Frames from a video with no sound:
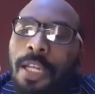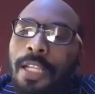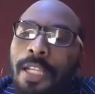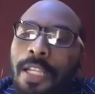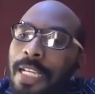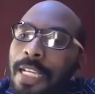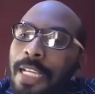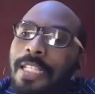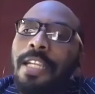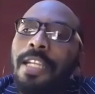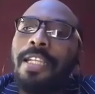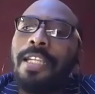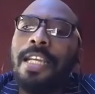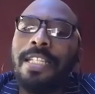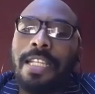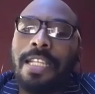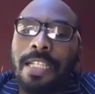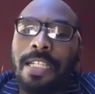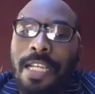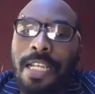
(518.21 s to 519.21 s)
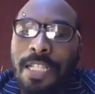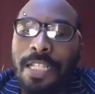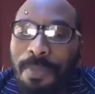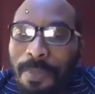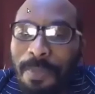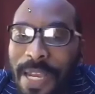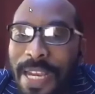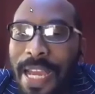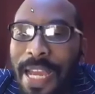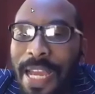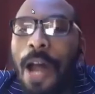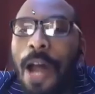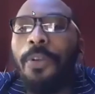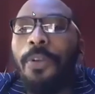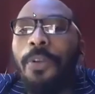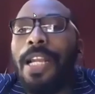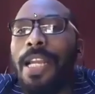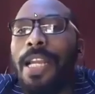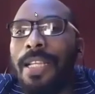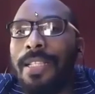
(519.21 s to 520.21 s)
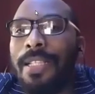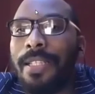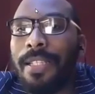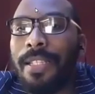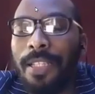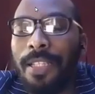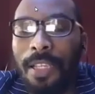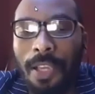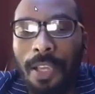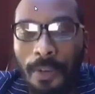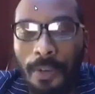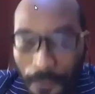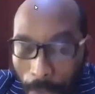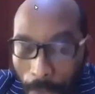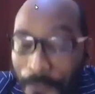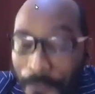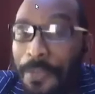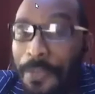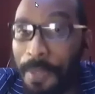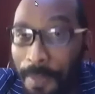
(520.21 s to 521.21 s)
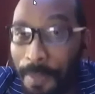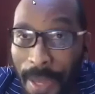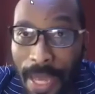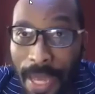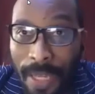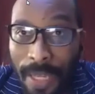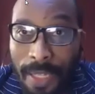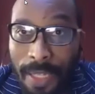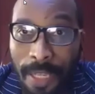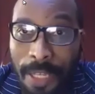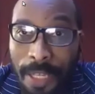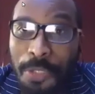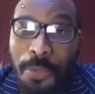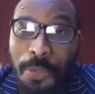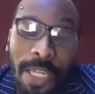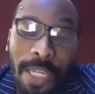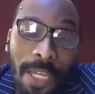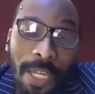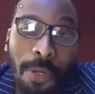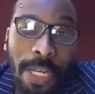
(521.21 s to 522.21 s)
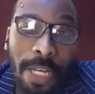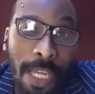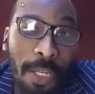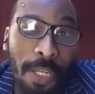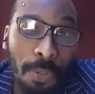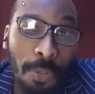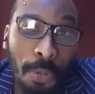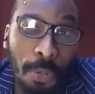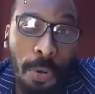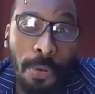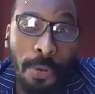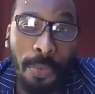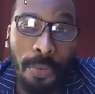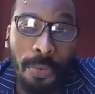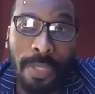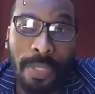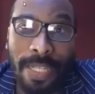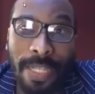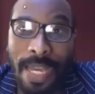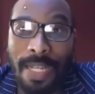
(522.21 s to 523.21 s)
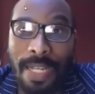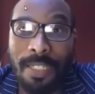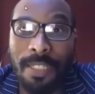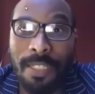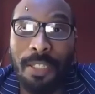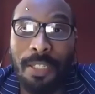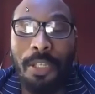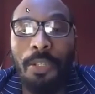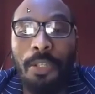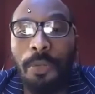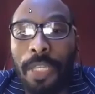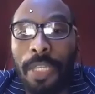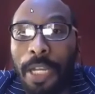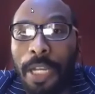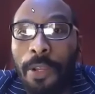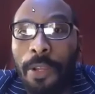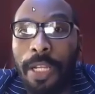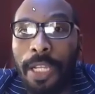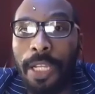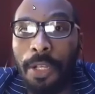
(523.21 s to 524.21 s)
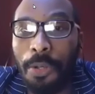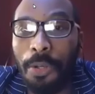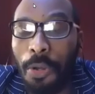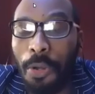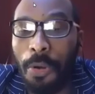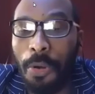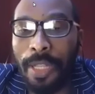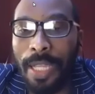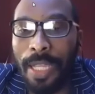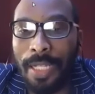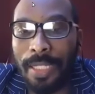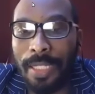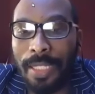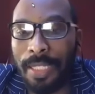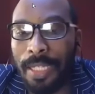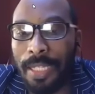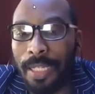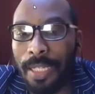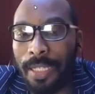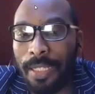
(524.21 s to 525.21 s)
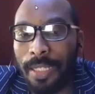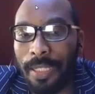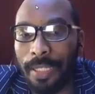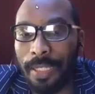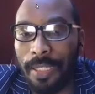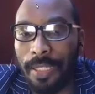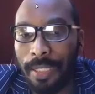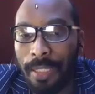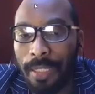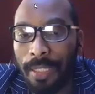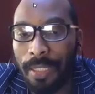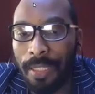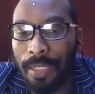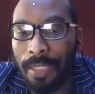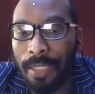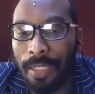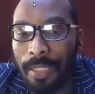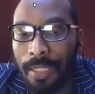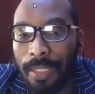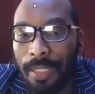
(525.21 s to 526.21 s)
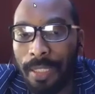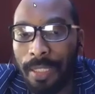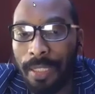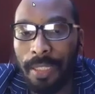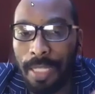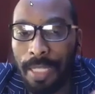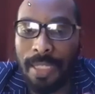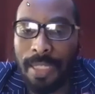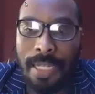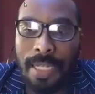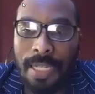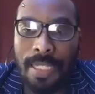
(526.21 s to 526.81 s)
There's many outlets for feedback, and you cannot ignore that. You cannot ignore that there's these things.